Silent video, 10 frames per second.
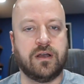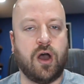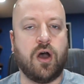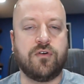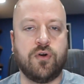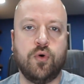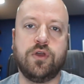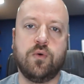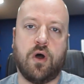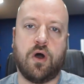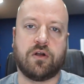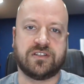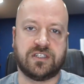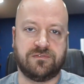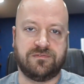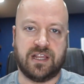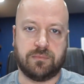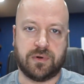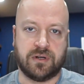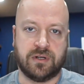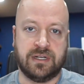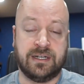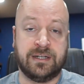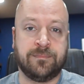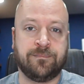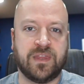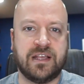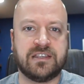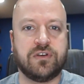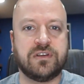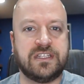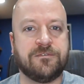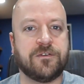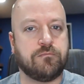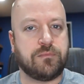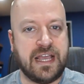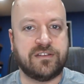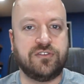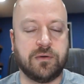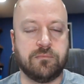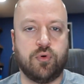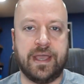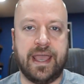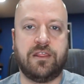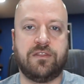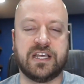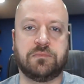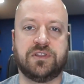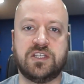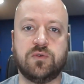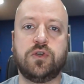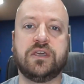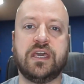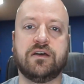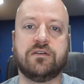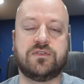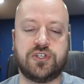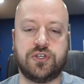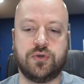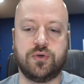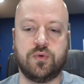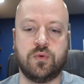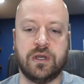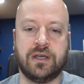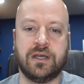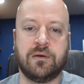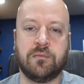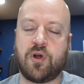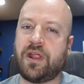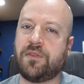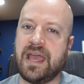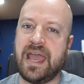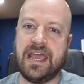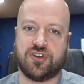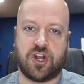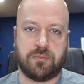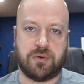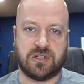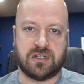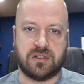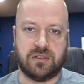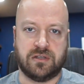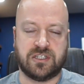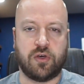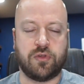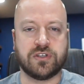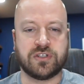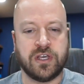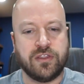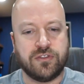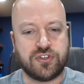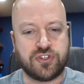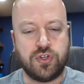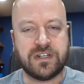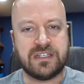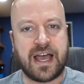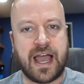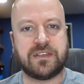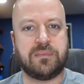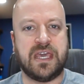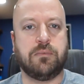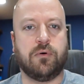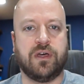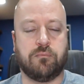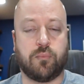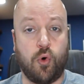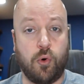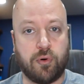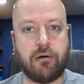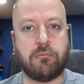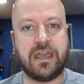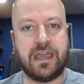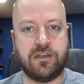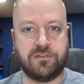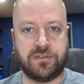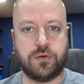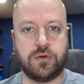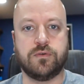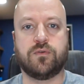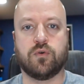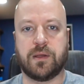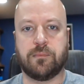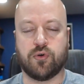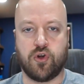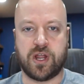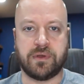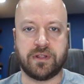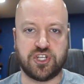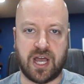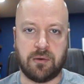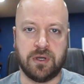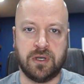of who you are as a developer. And so there's different pieces you can put into this, but this is what you give to probably not the HR person. So there's two different types of people that will probably interview you for a programming job.